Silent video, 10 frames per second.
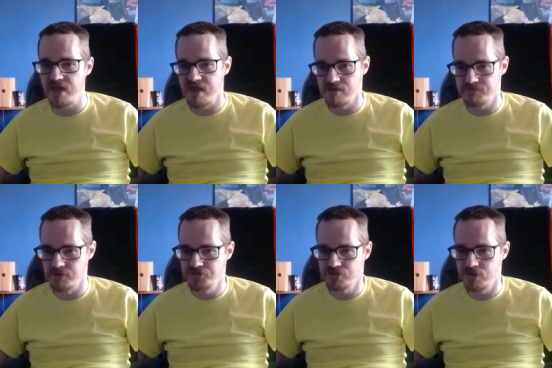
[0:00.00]

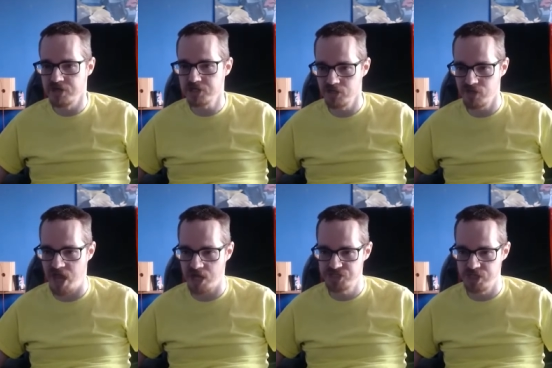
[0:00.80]
Anniversary
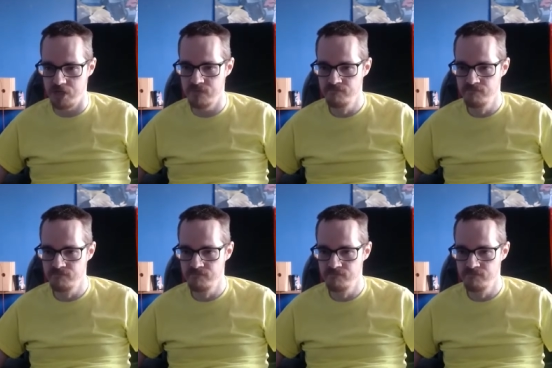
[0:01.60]
Collection,